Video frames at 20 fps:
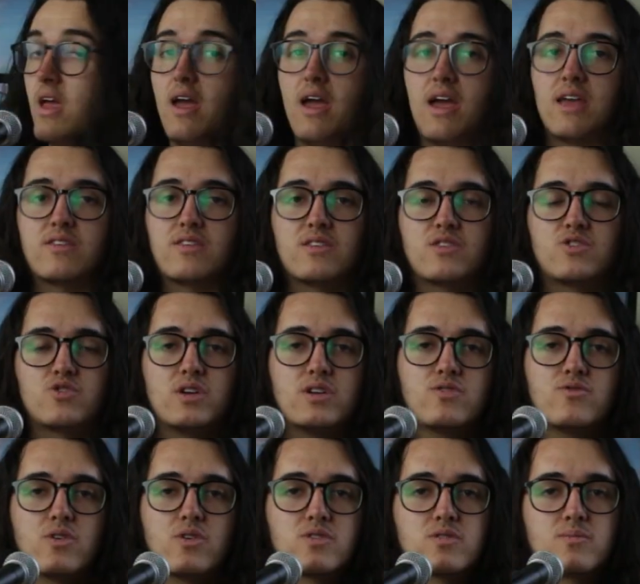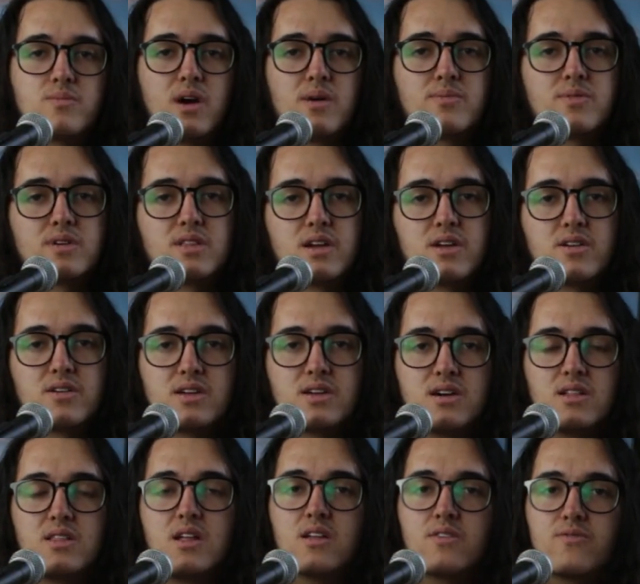As this trend rose in popularity,
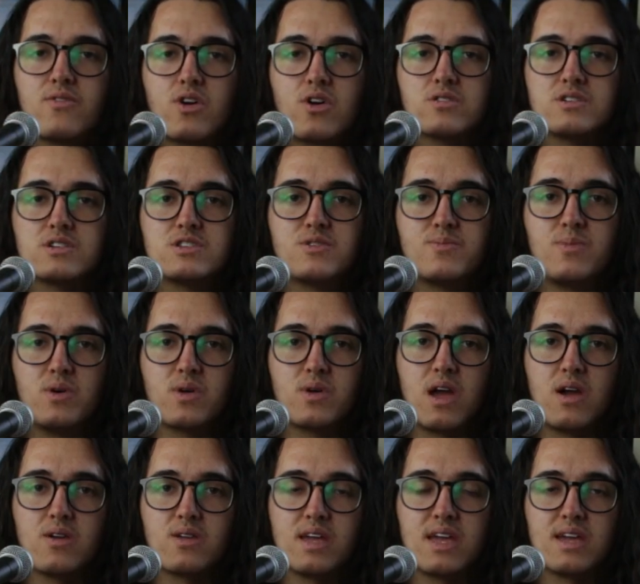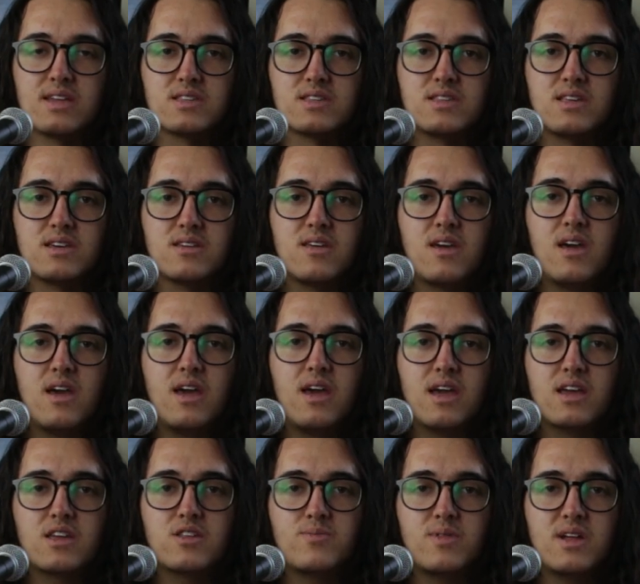a lot of artists spoke out against it,
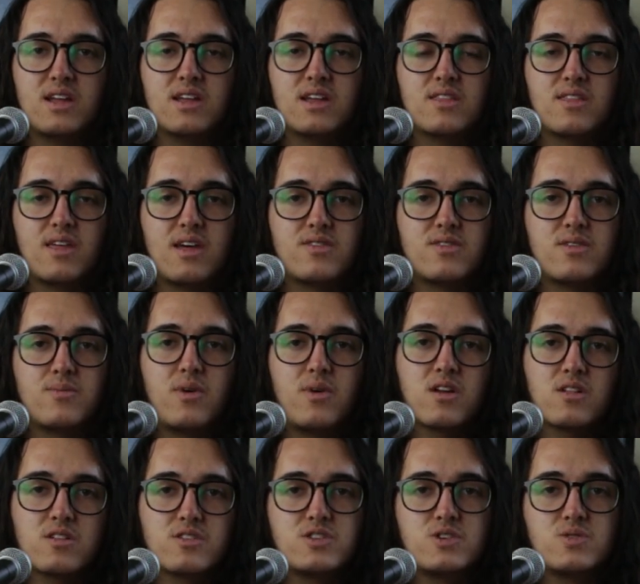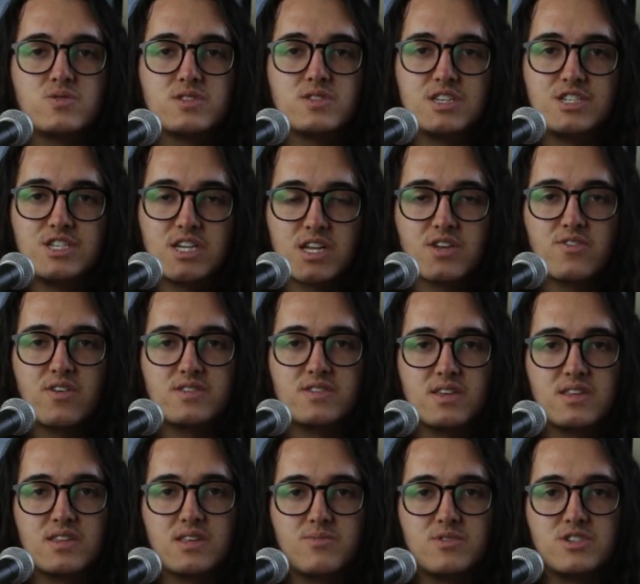explaining that the models used to generate
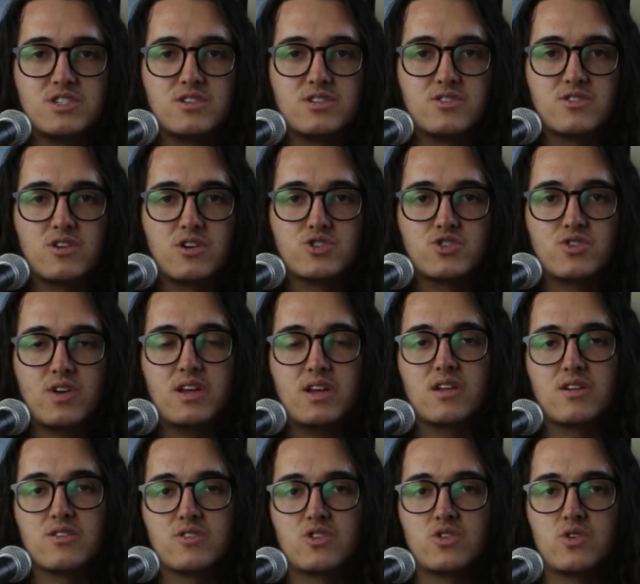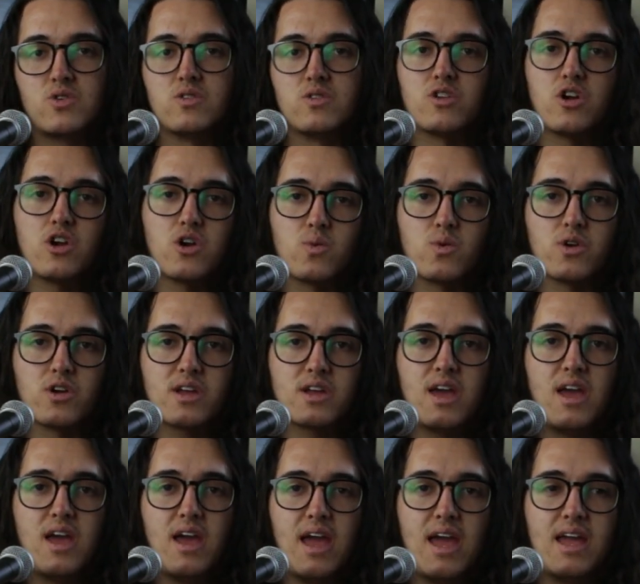these images are trained on stolen artwork,
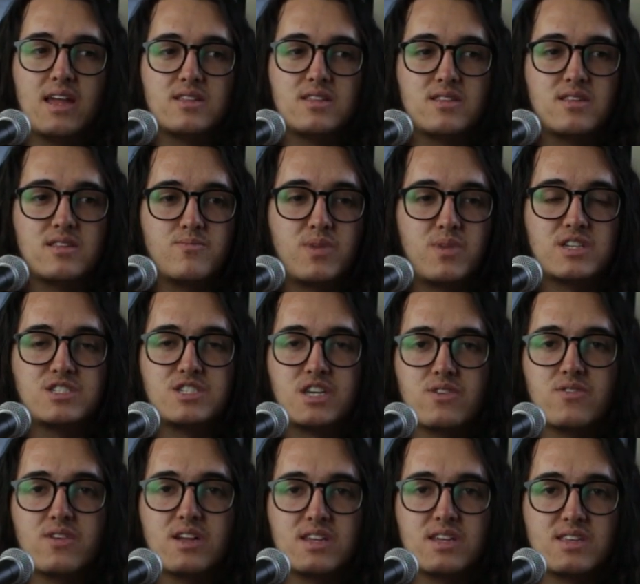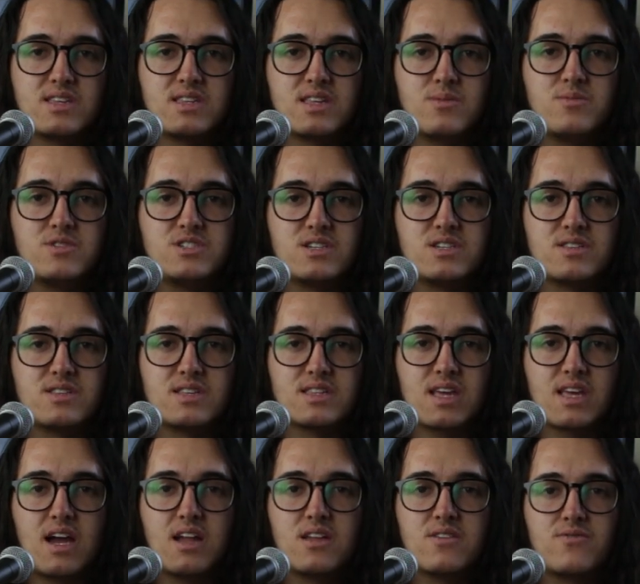and by generating these images, it's
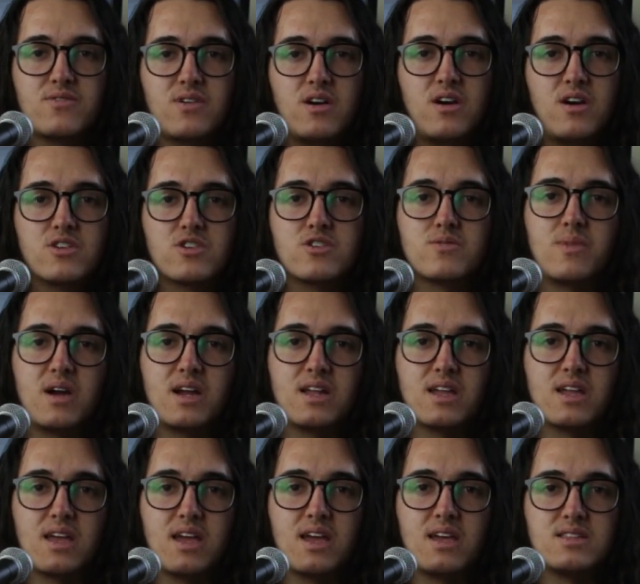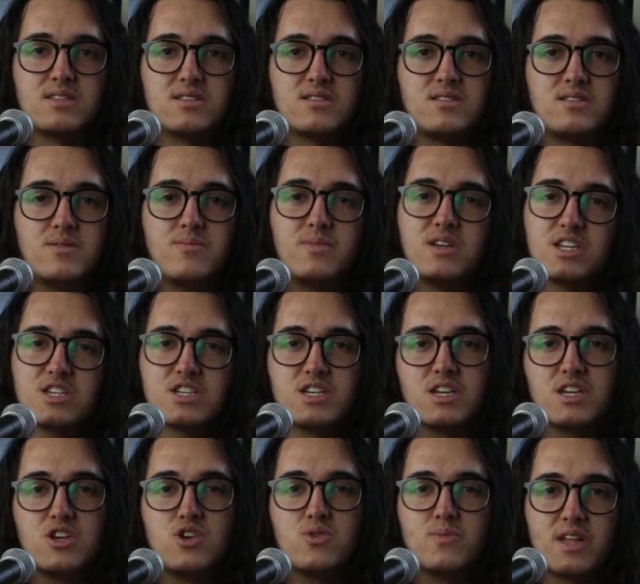kind of undermining and
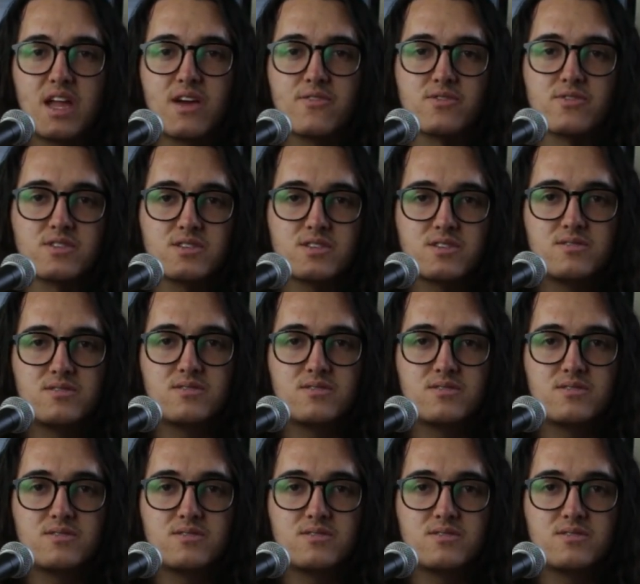diminishing human effort.